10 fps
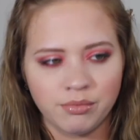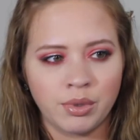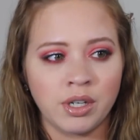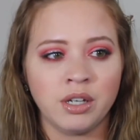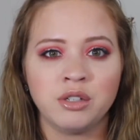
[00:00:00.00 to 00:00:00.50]

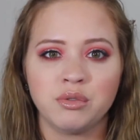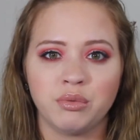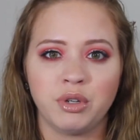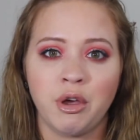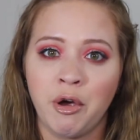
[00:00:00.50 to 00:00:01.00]
because
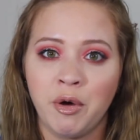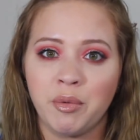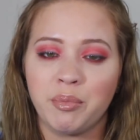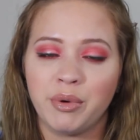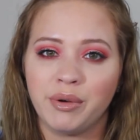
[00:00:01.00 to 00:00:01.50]
we
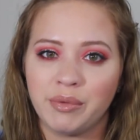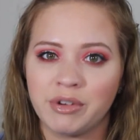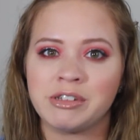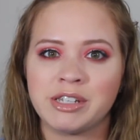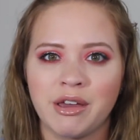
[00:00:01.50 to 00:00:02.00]
hope
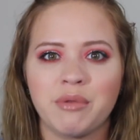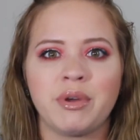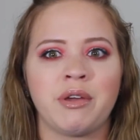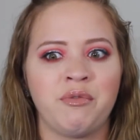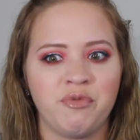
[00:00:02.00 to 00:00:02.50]
one day
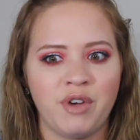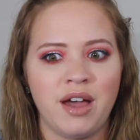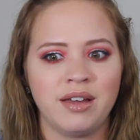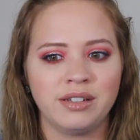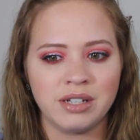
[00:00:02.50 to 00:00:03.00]
we can
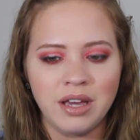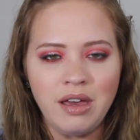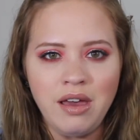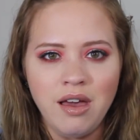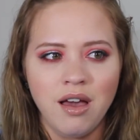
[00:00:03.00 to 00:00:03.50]
find
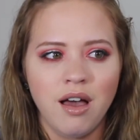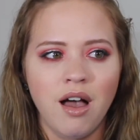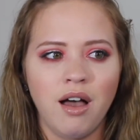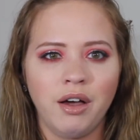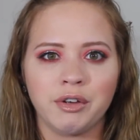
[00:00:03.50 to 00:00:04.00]

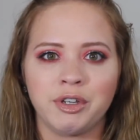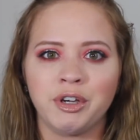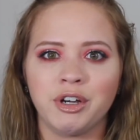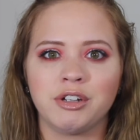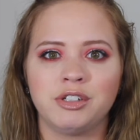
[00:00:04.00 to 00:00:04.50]
a
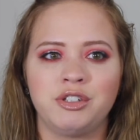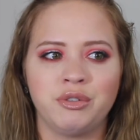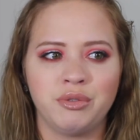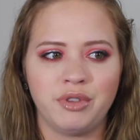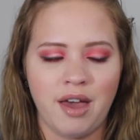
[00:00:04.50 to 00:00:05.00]
cure
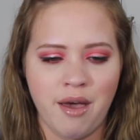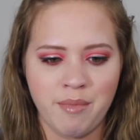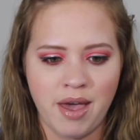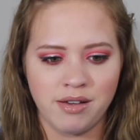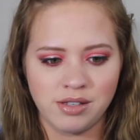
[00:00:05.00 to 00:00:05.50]
to the
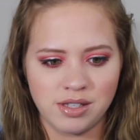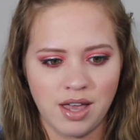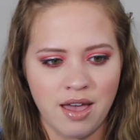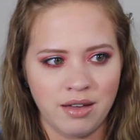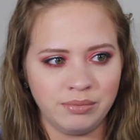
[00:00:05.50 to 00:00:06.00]
MS
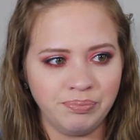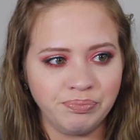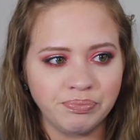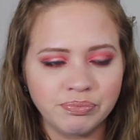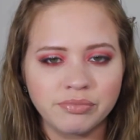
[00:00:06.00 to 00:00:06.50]
and